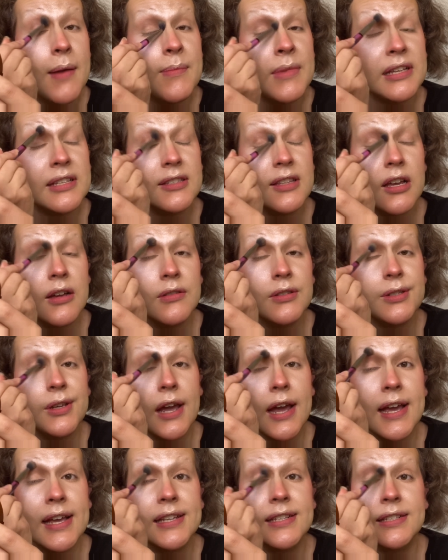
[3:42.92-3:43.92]
miss those, you
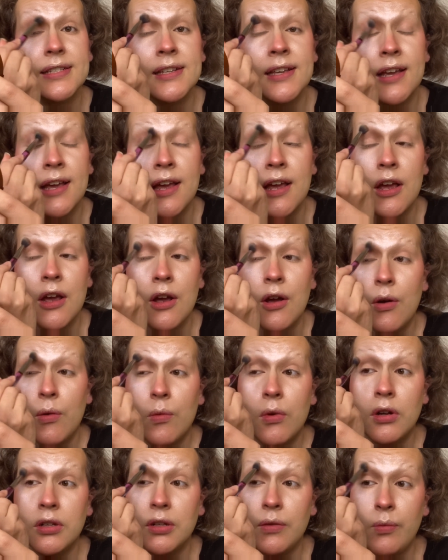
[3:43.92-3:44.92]
guys.
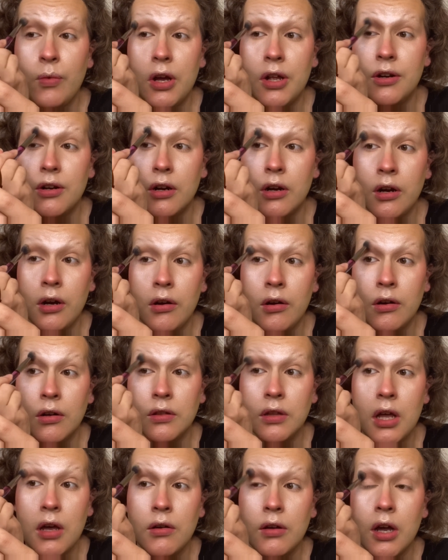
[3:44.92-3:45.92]
World of Wonder or
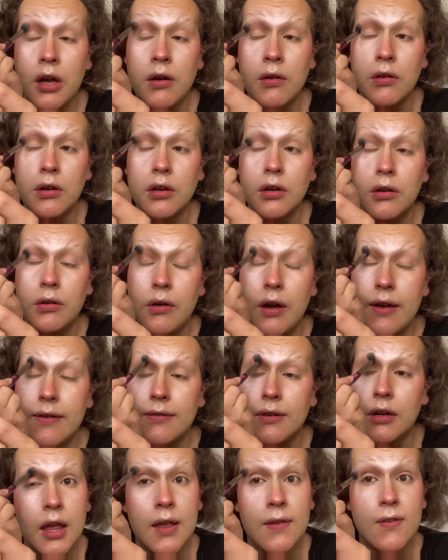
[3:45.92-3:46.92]
Logo or
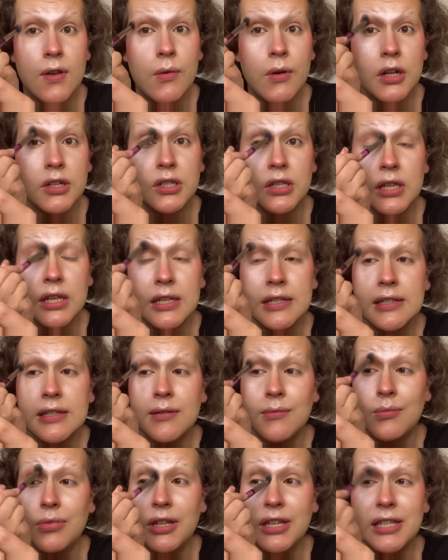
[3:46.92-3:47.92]
whoever, if you're watching this,
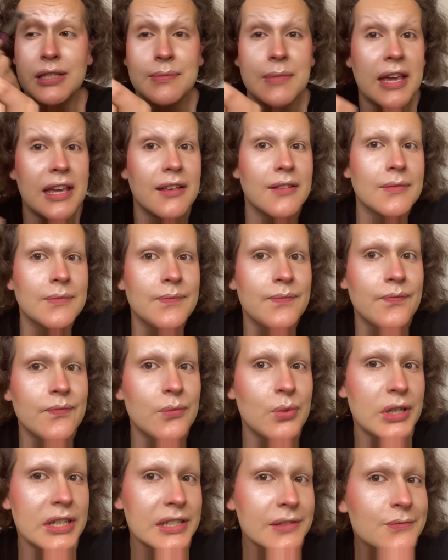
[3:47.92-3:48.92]

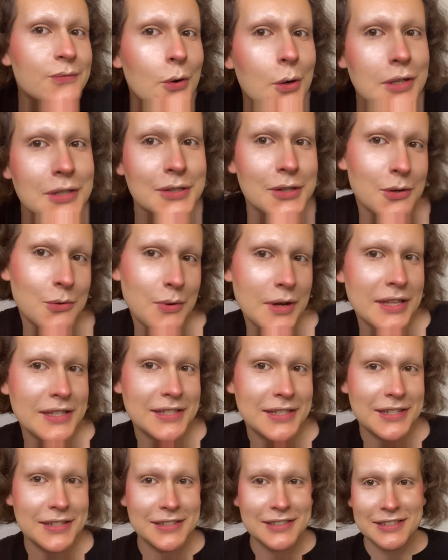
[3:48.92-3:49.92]
please force the
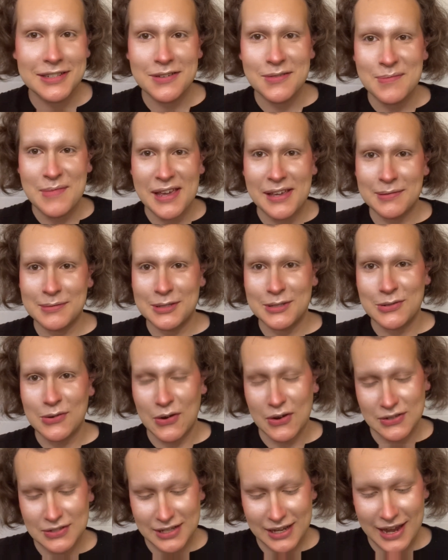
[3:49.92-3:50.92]
queens to do makeup
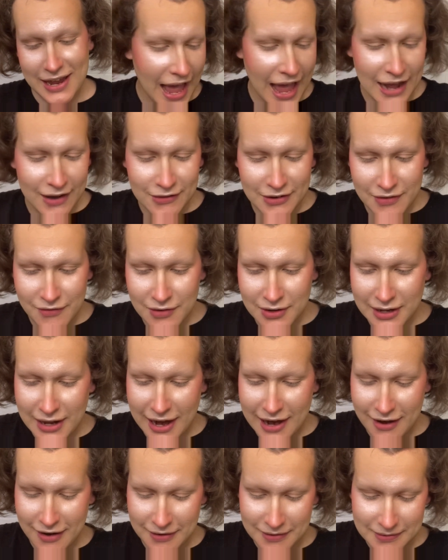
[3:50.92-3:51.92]
tutorials again. I don't even
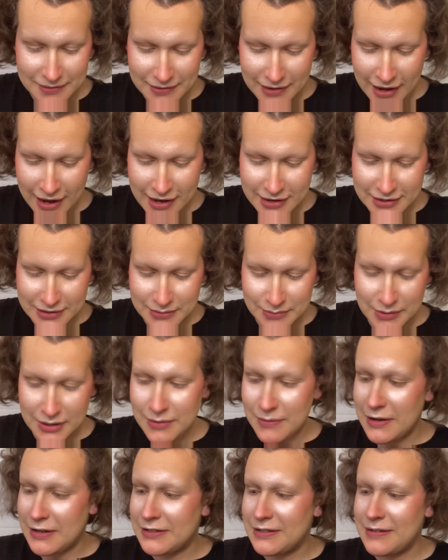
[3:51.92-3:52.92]
care. I just want
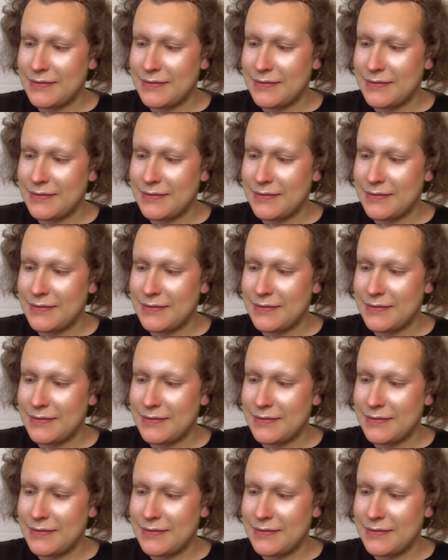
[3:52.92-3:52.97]
to watch